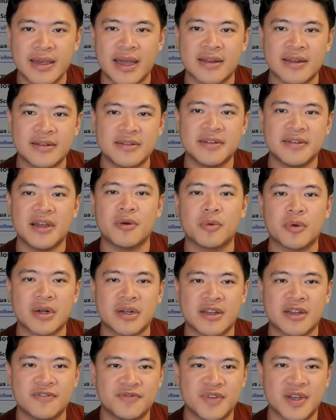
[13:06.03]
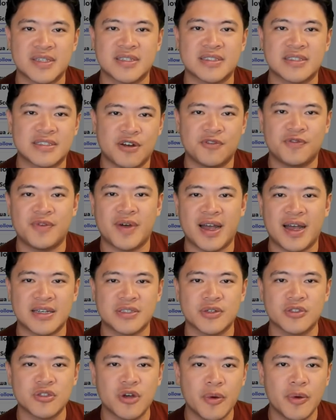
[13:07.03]
and the network can fix itself fast.
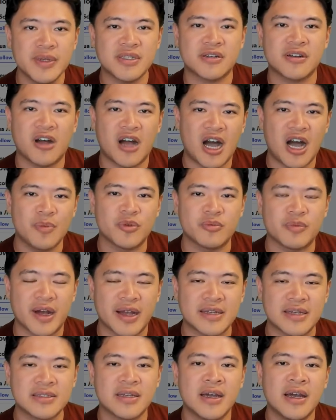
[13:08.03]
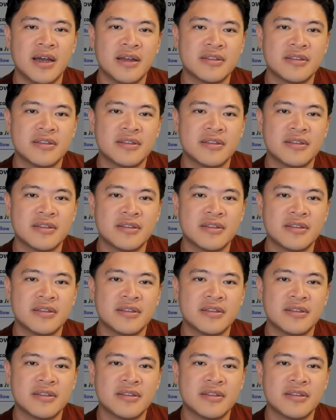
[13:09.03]
So it's always a compromise.